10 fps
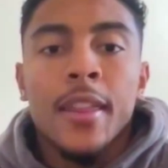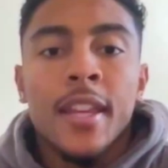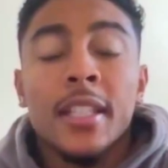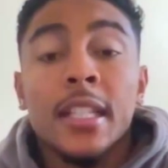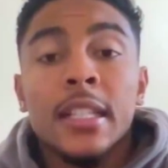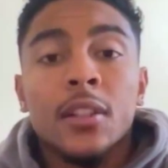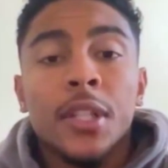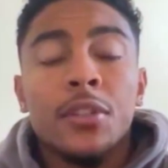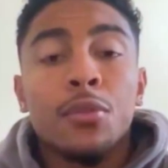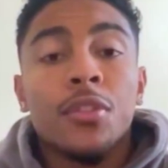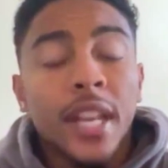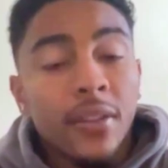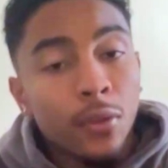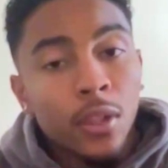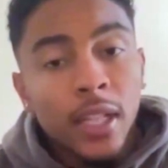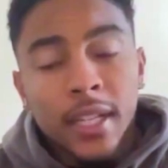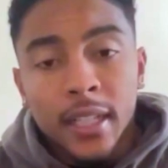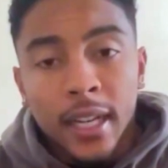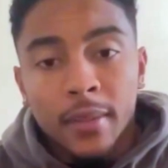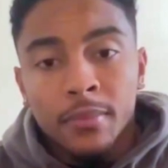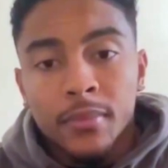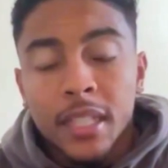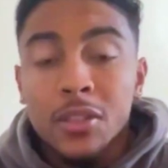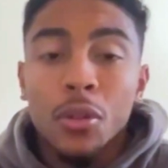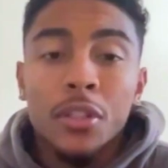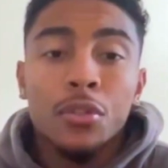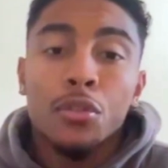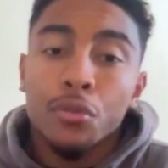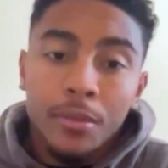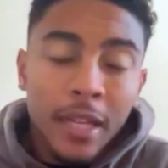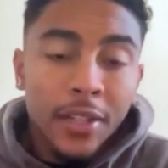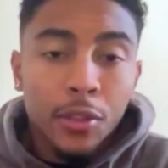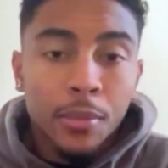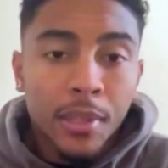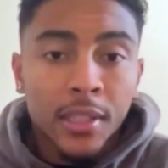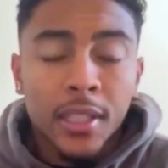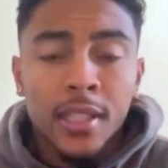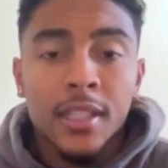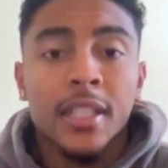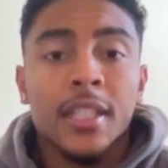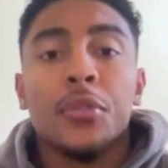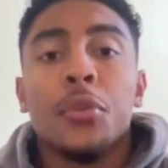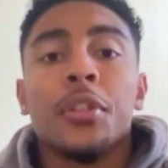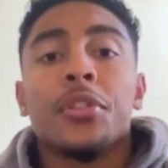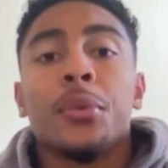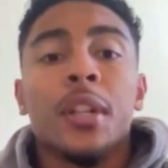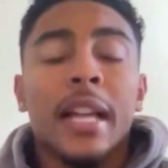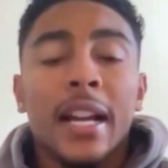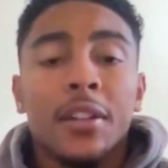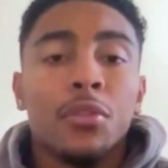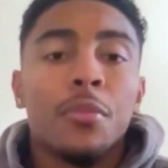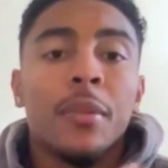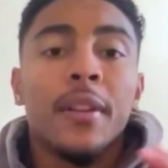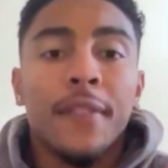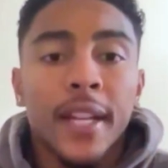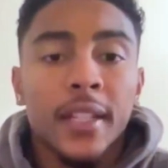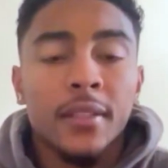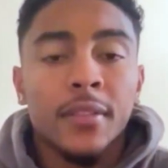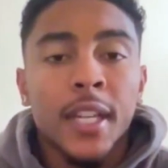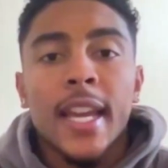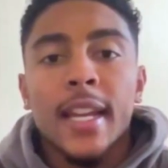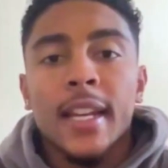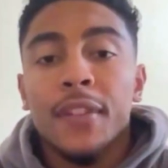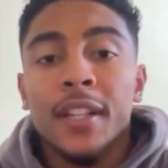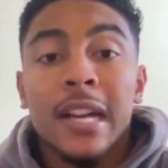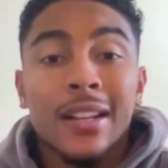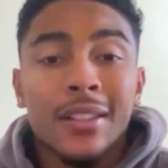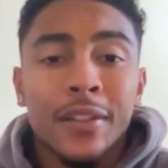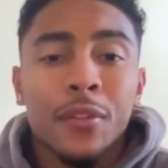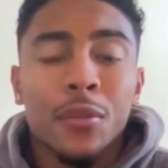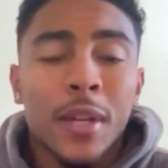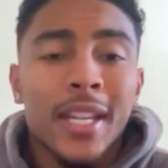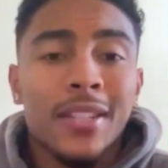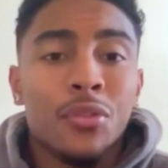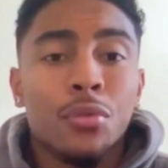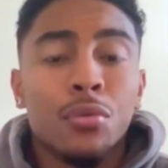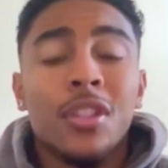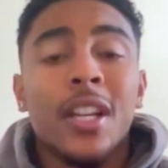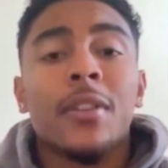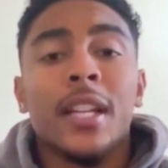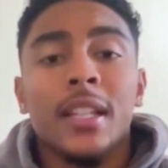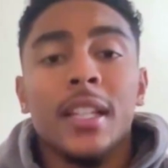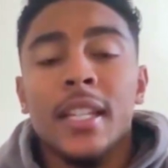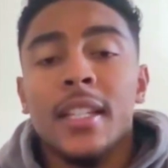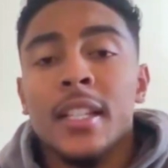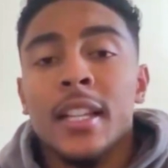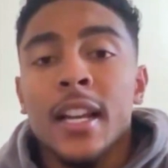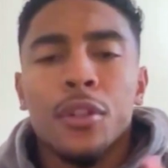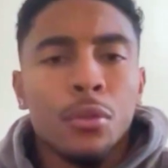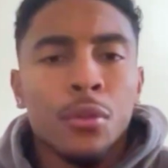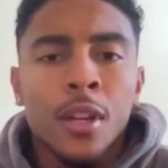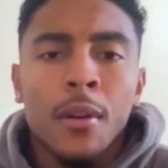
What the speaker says: This is going to save you a lot of time. This is going to streamline your process. This is going to allow you to be effective and figure out different ways to generate leads for you,